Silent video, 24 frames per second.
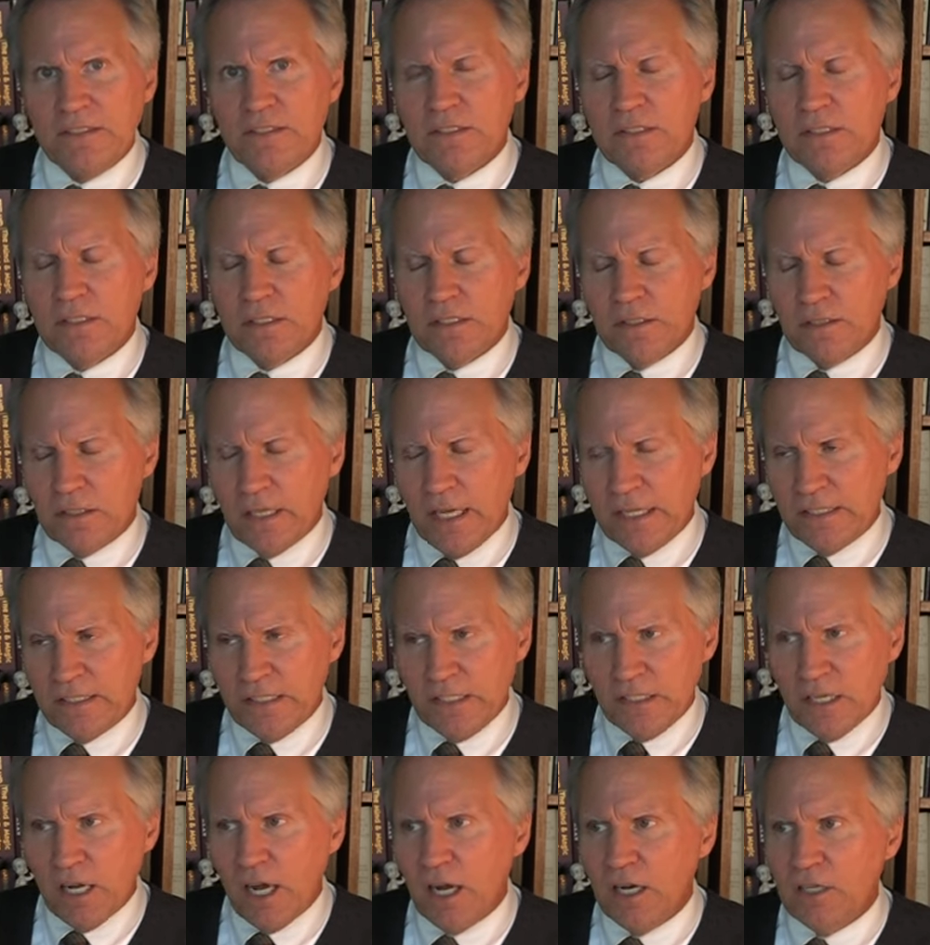
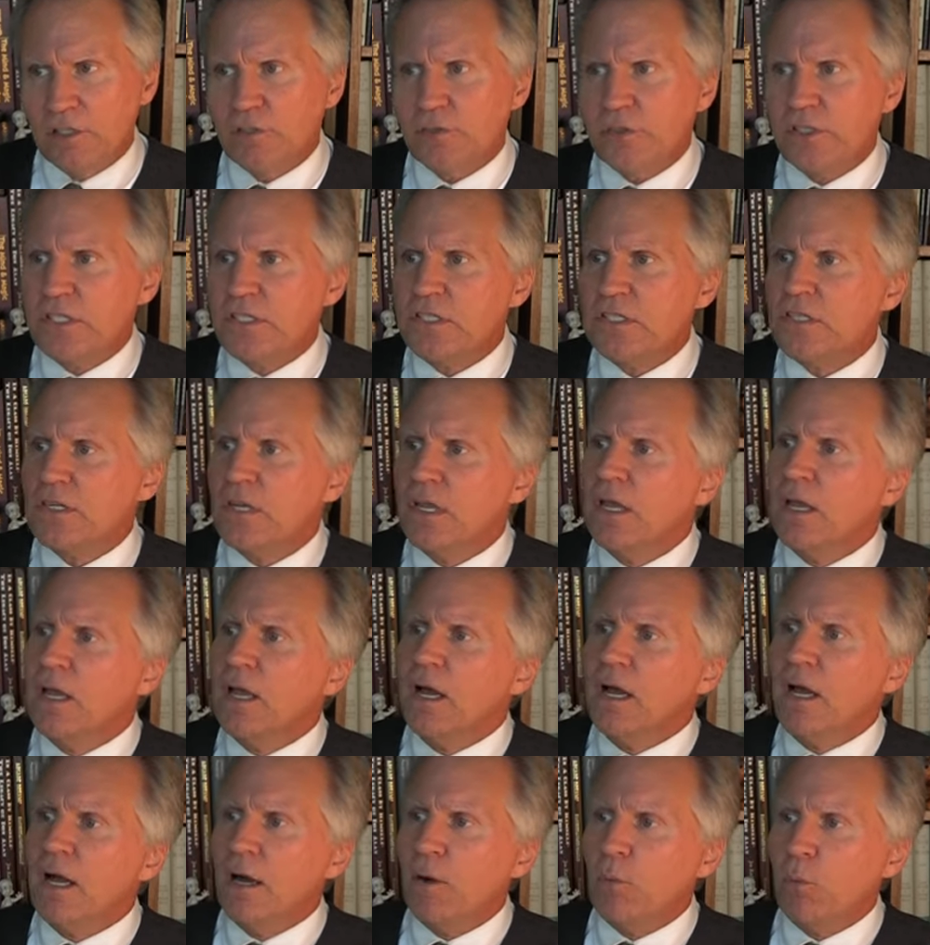1900s,
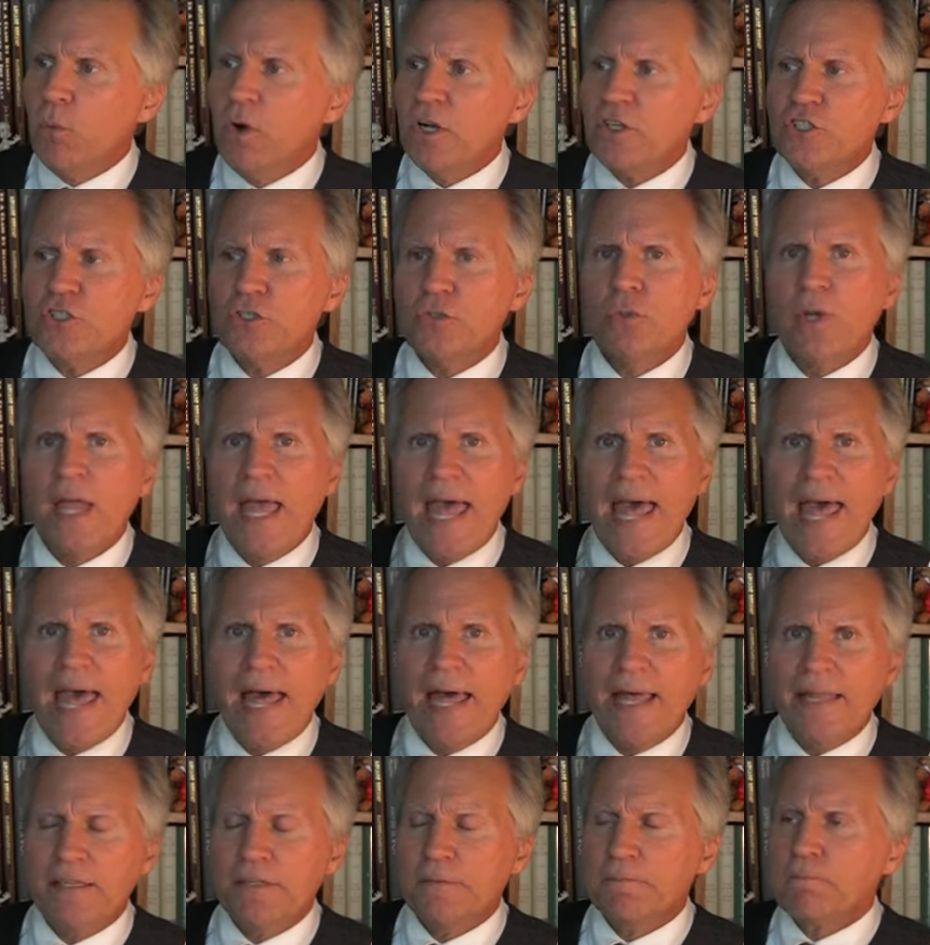uh, what you
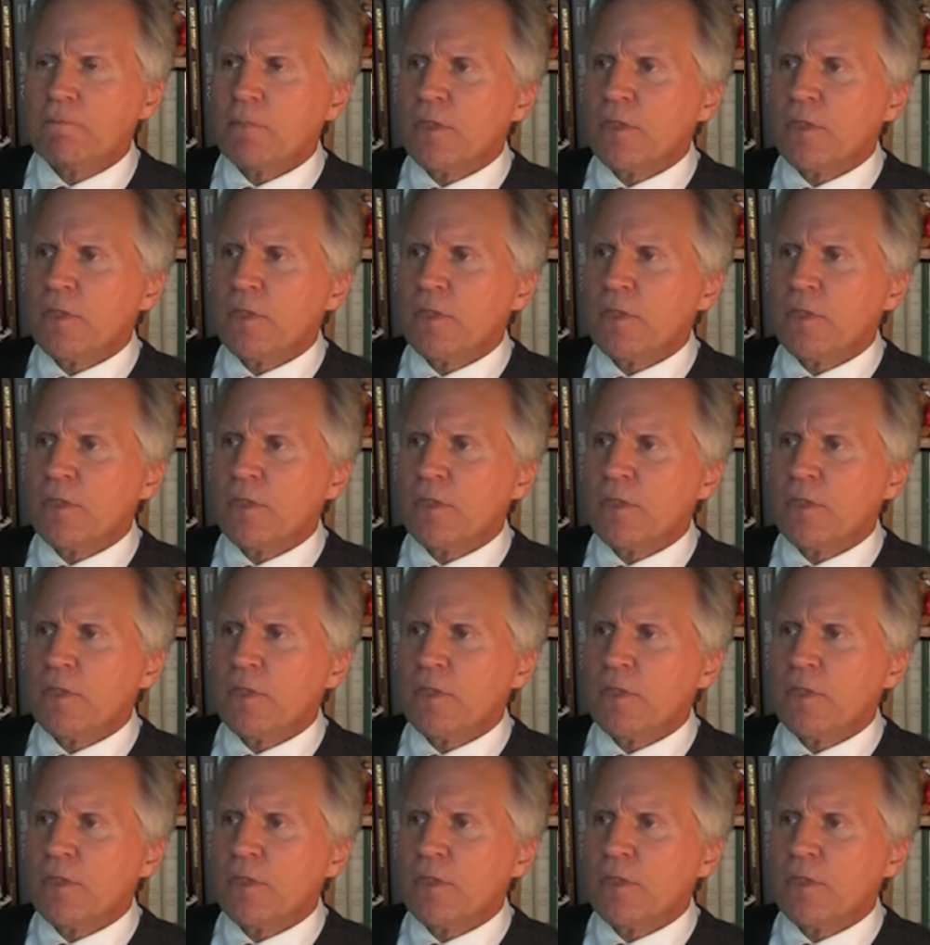had,